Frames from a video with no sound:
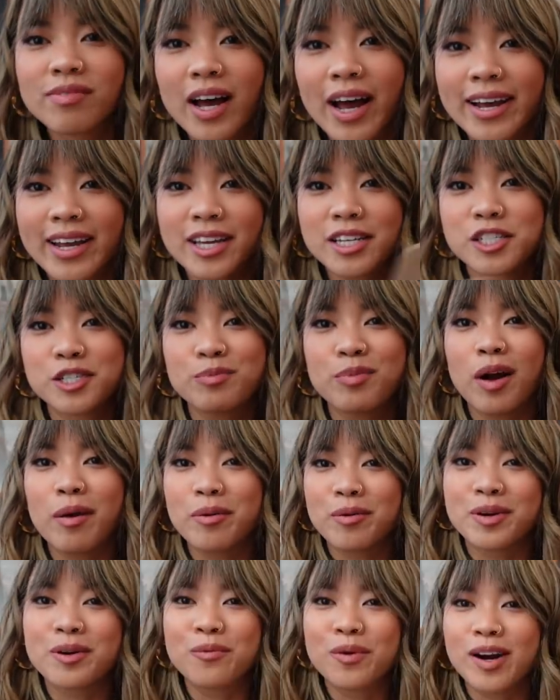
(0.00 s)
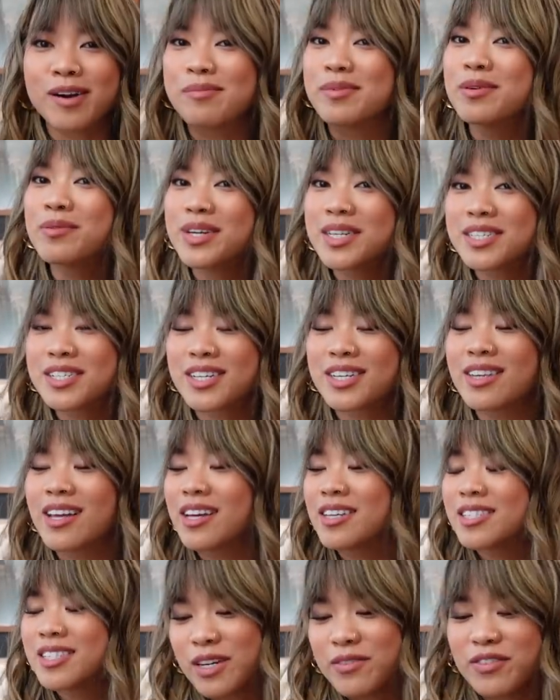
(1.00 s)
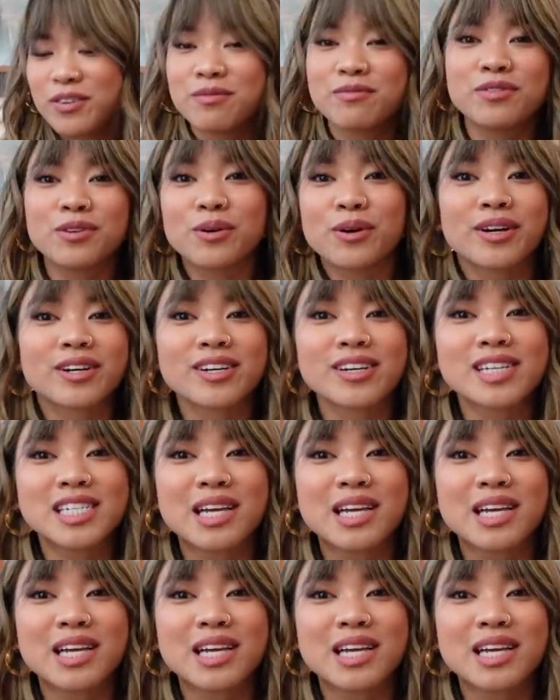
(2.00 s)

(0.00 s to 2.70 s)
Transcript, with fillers: I guess you probably wouldn't wear them in the winter unless you're from Florida or